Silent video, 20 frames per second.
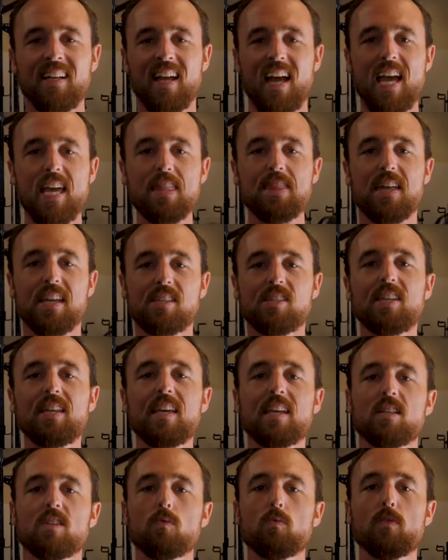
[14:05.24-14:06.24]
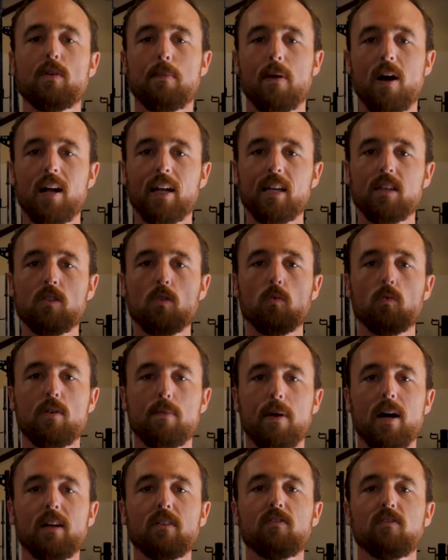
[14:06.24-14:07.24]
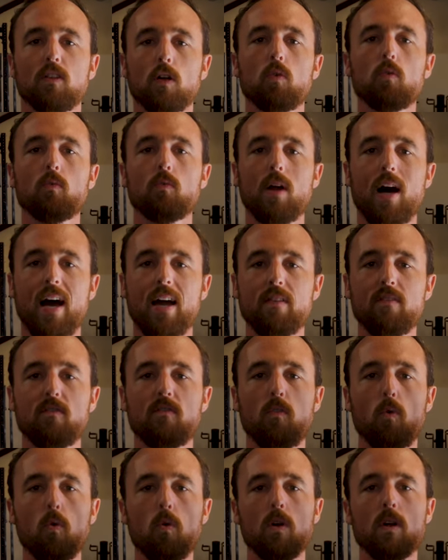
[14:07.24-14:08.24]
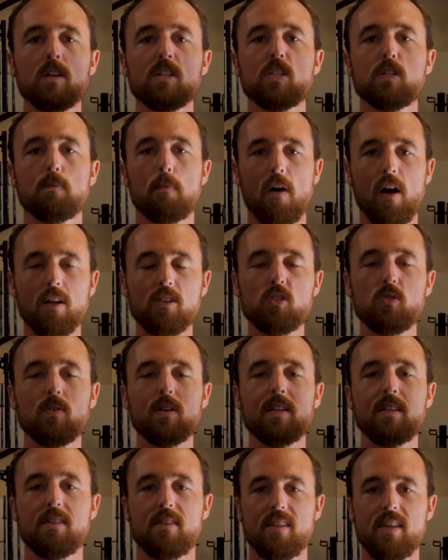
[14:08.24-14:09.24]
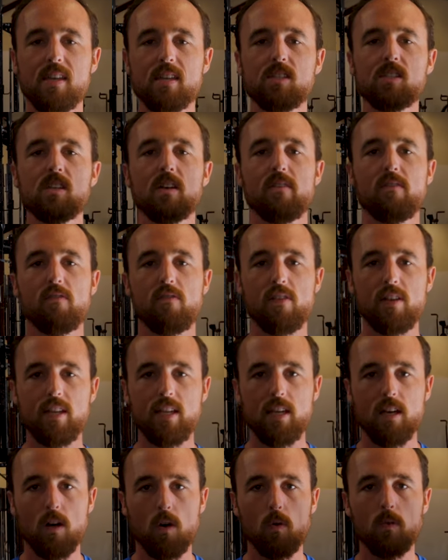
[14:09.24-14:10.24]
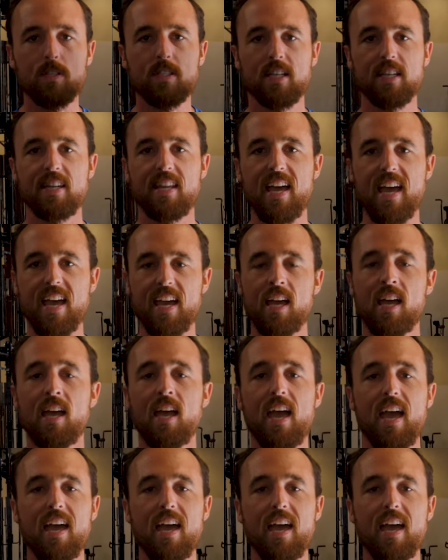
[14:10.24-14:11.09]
Hey, thanks again to Reebok and the Reebok Floatride for sponsoring this video today.